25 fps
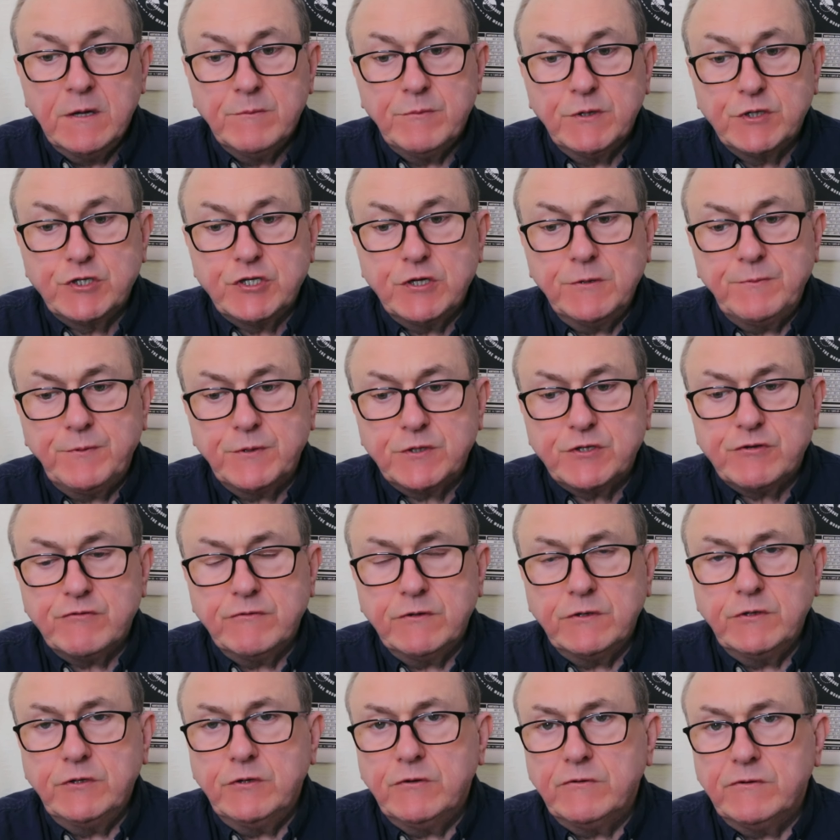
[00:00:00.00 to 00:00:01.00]
But
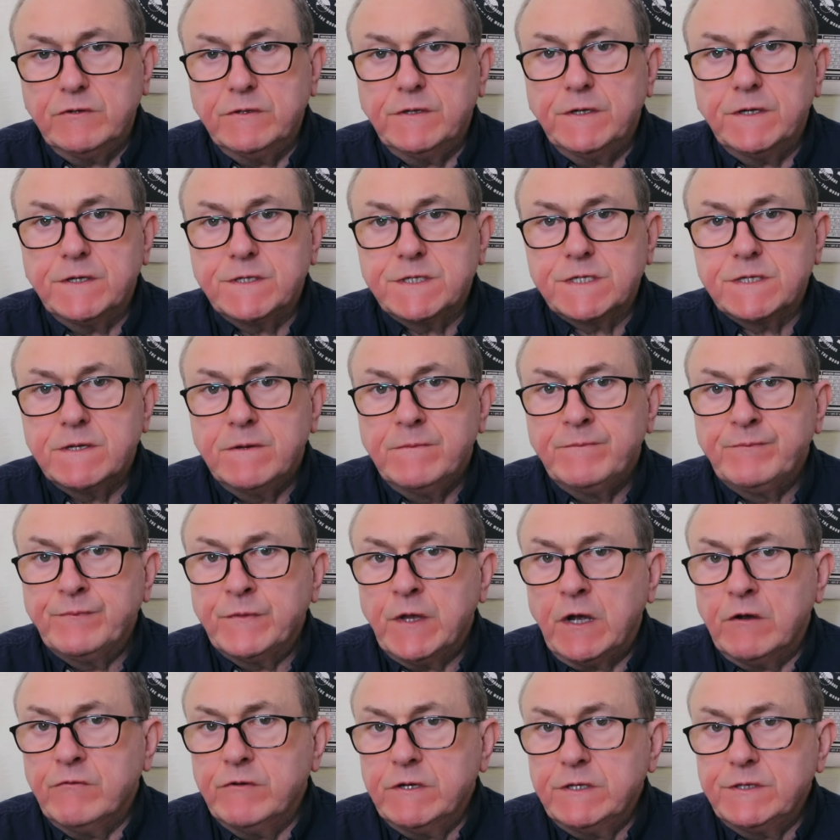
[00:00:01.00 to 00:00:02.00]
Jupiter and Uranus
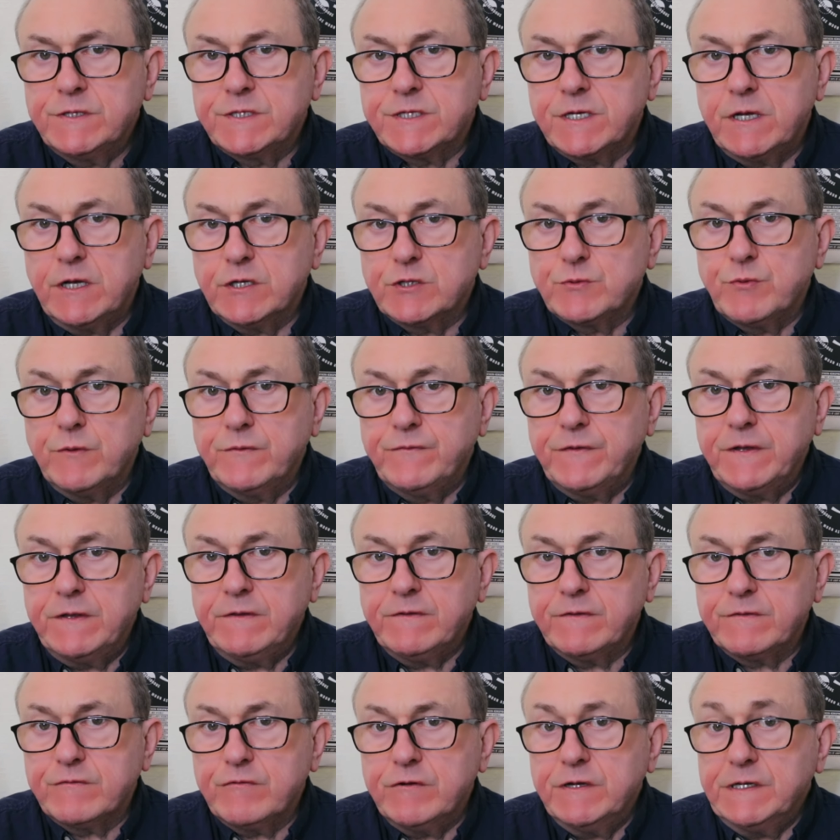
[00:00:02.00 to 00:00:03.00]
are in touch
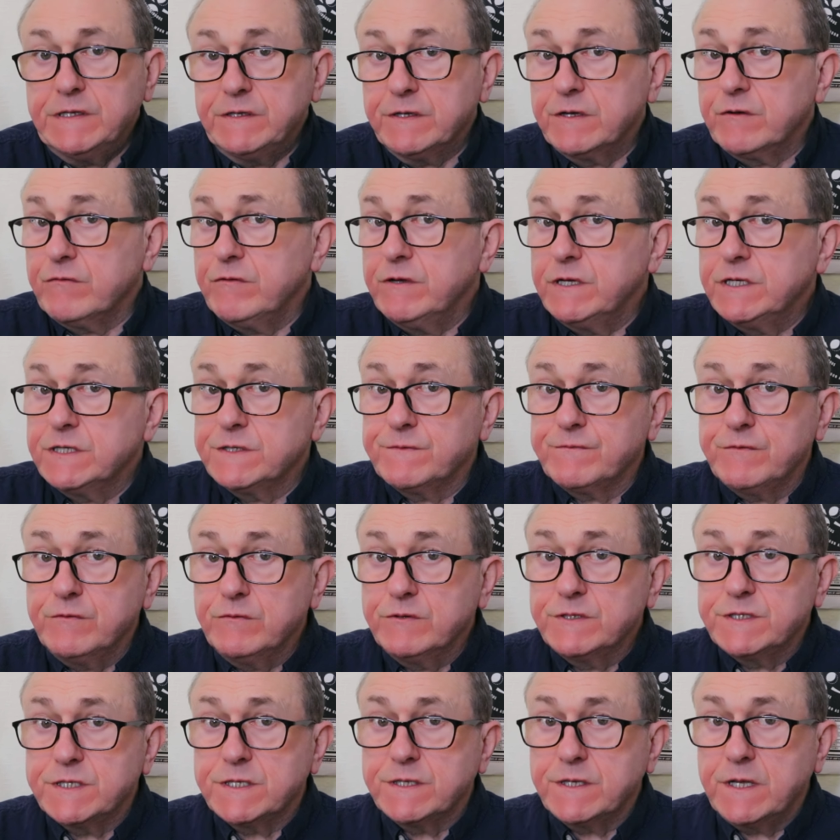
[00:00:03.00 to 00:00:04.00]
within 3 degrees
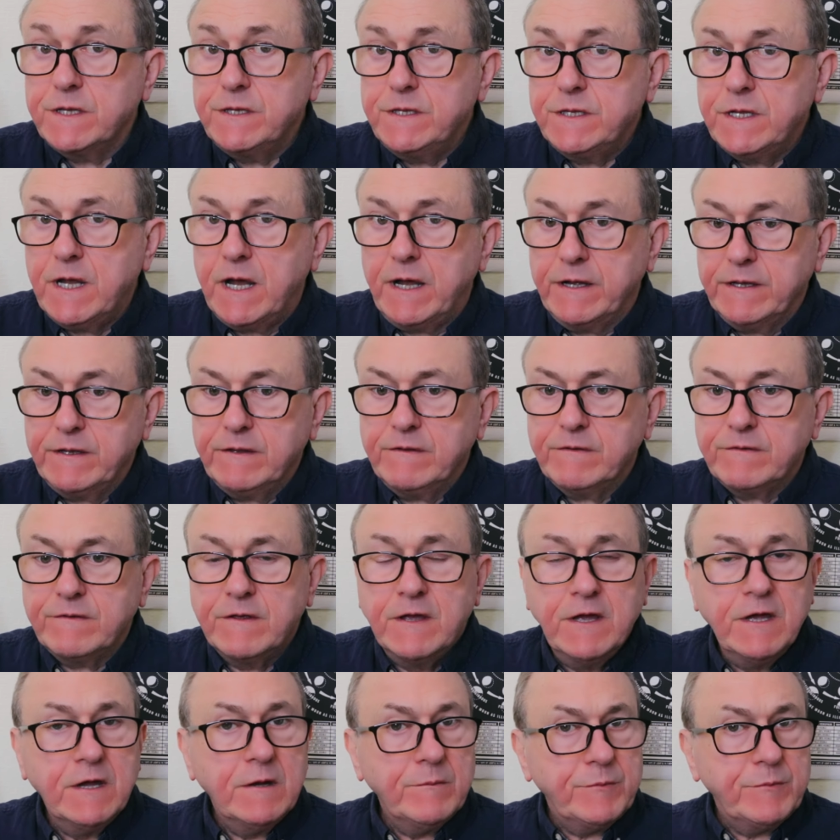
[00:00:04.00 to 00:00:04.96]
through to the 9th,